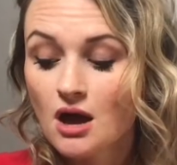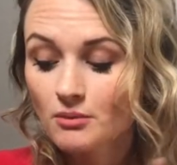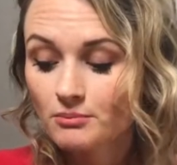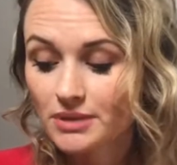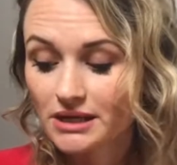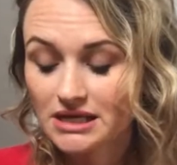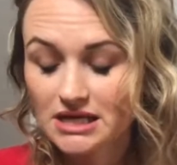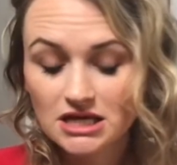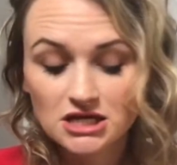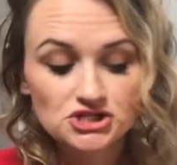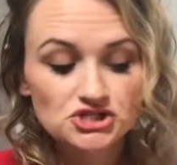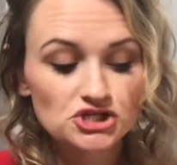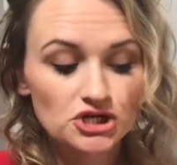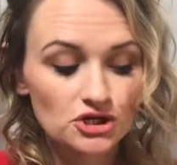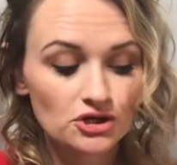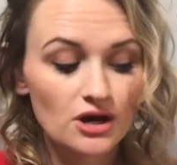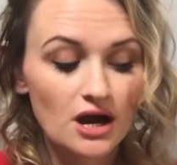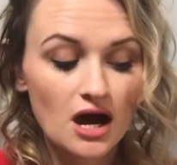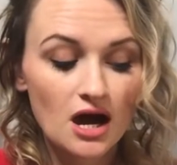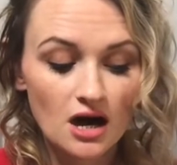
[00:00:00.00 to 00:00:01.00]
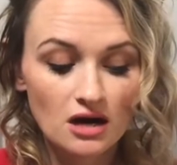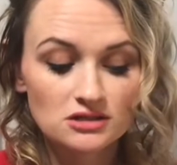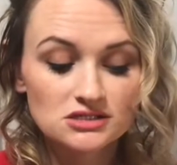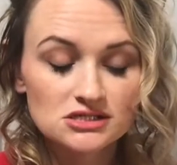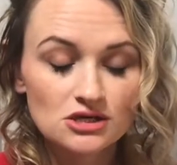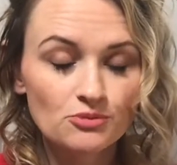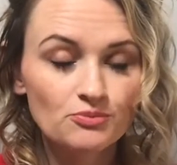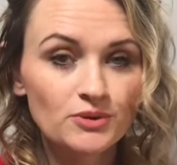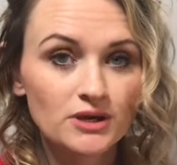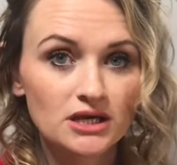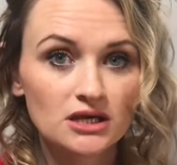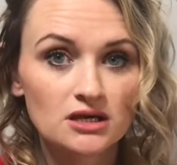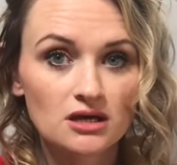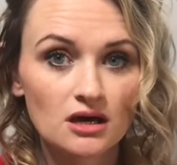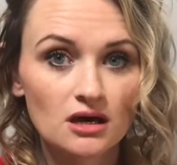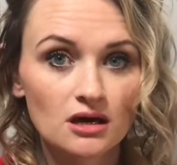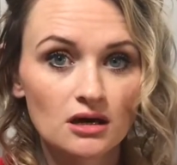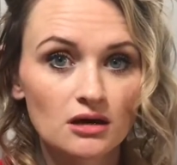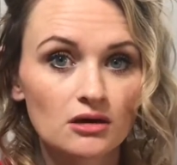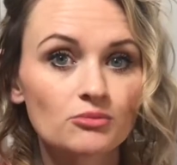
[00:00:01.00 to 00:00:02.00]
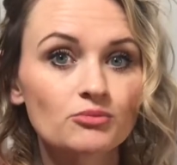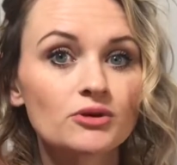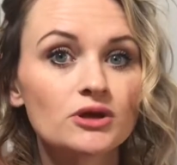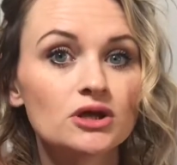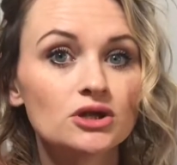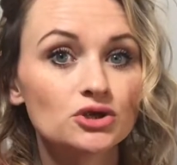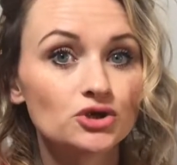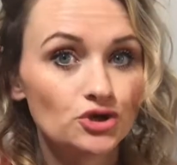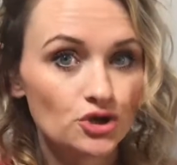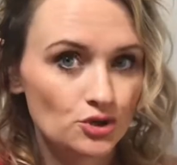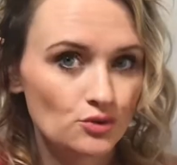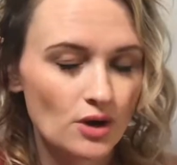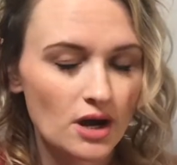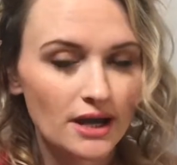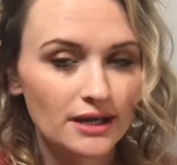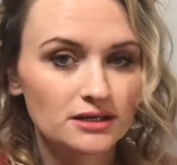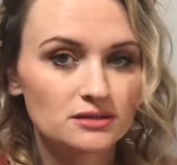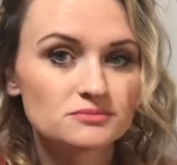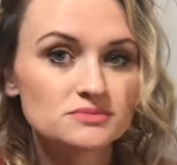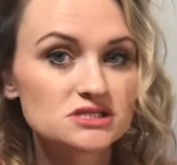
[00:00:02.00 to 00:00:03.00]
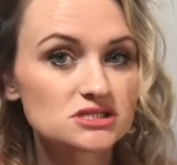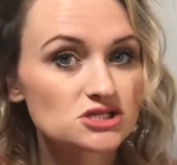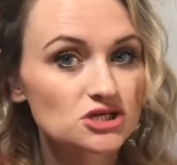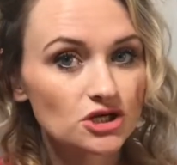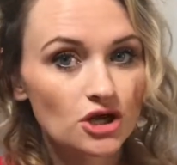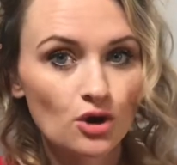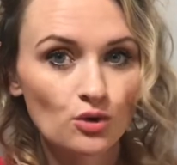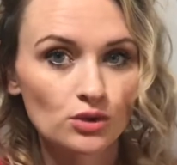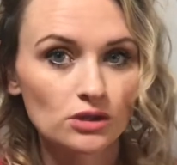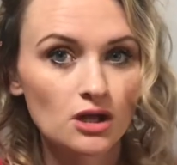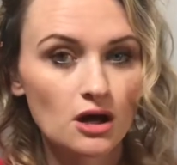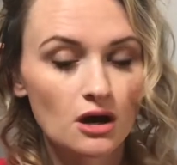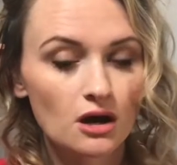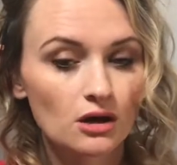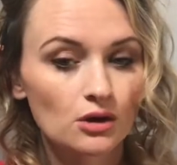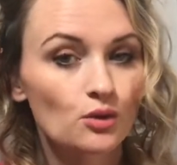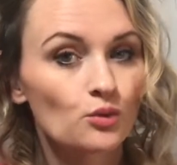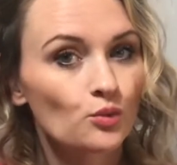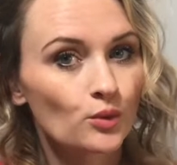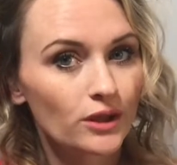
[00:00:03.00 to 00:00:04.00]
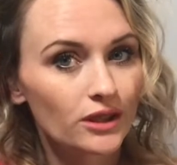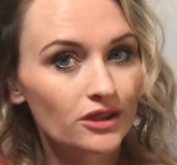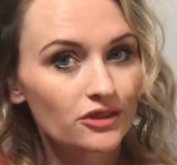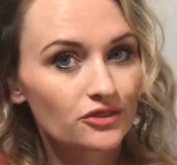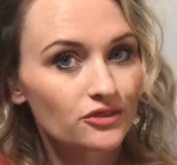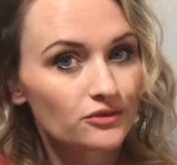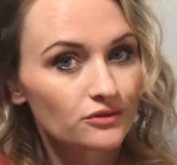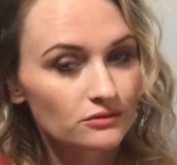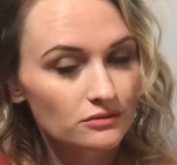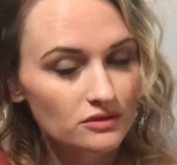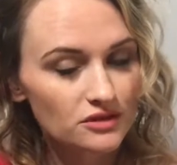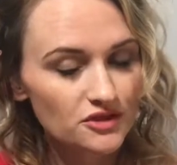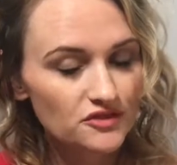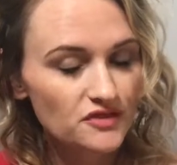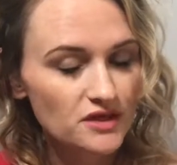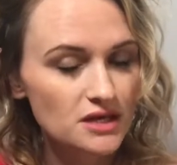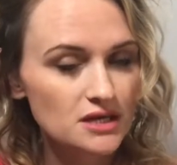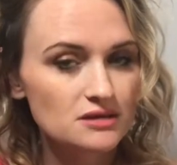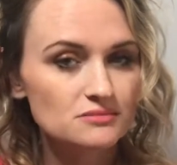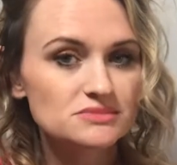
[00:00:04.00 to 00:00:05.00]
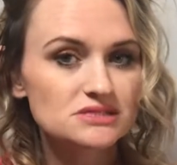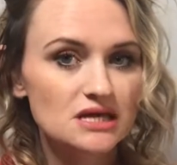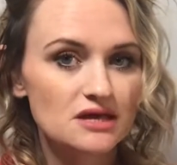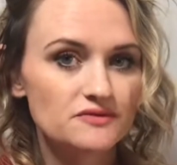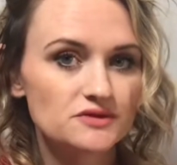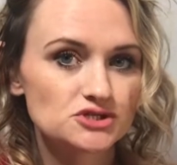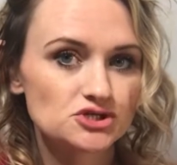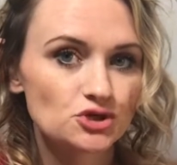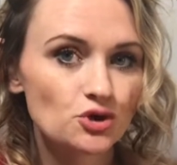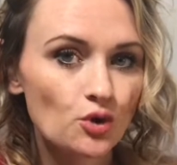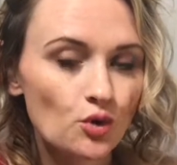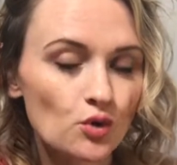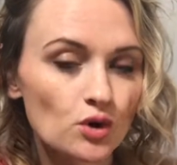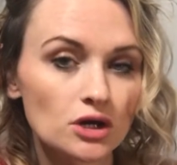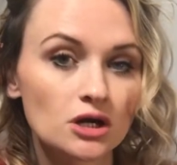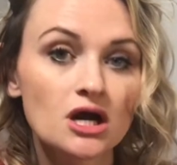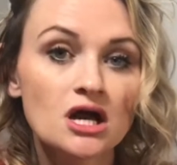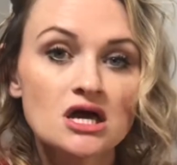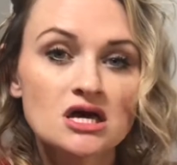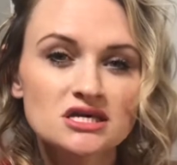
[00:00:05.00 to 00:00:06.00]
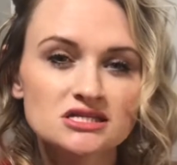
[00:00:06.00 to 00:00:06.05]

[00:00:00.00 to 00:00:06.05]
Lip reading: but each year I also pick up new items to go along with the themes and the decor.